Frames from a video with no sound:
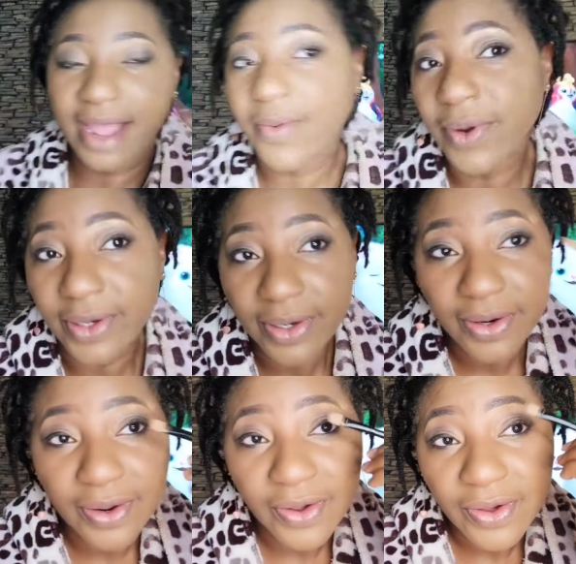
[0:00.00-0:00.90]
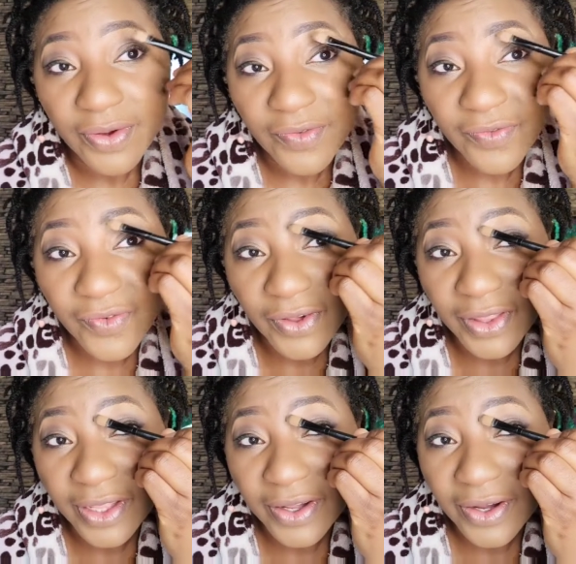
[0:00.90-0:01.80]
Dark one
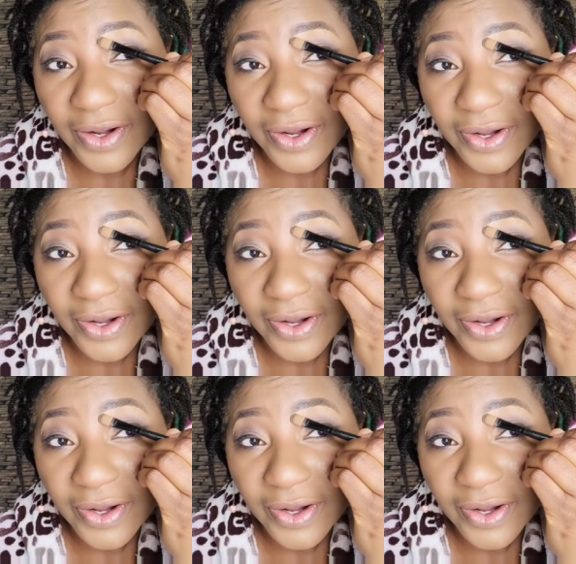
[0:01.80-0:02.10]
for the